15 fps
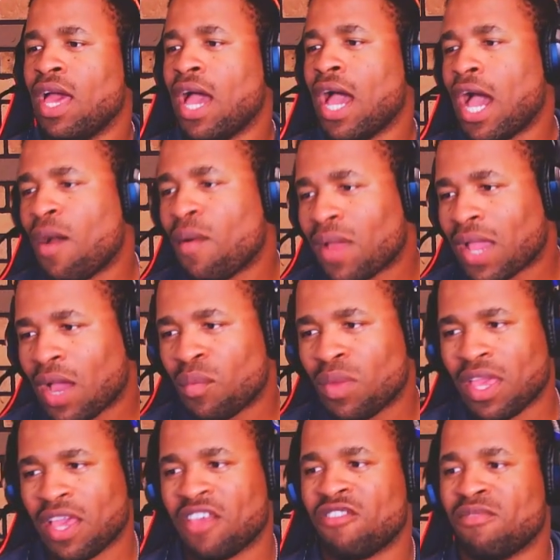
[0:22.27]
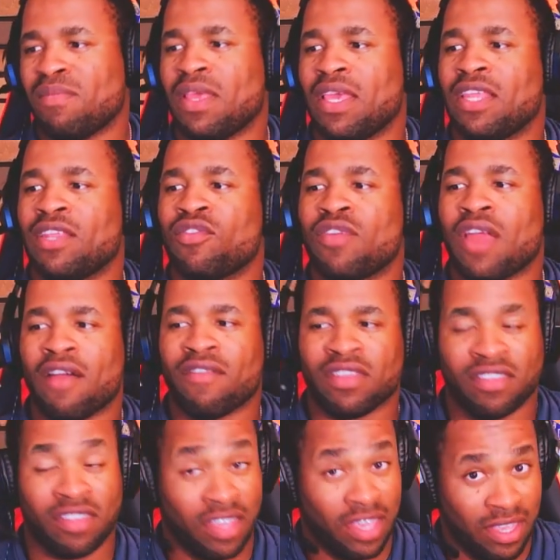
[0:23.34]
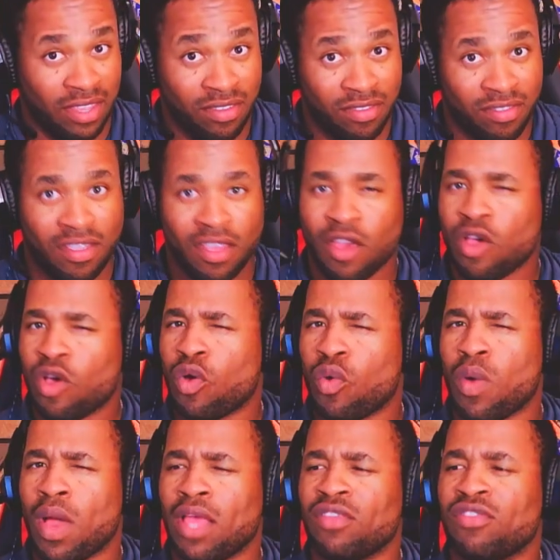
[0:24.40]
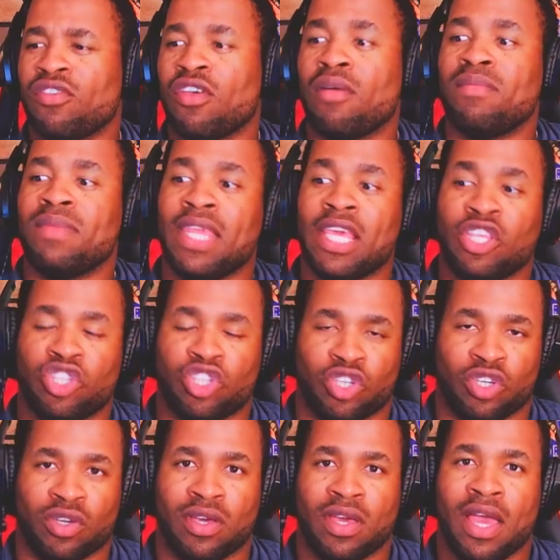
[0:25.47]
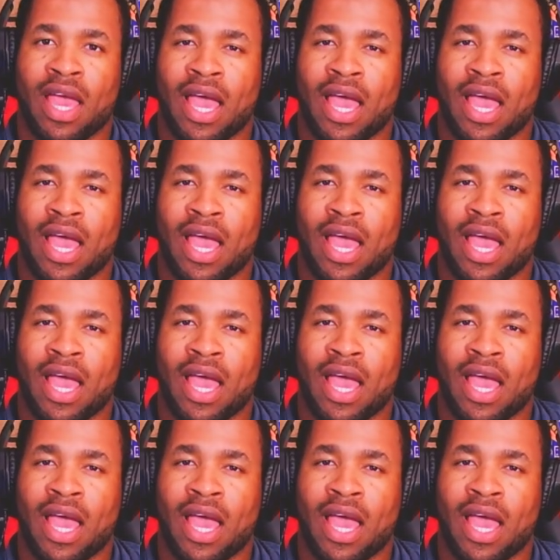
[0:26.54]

how can we explain gravity's quantum nature,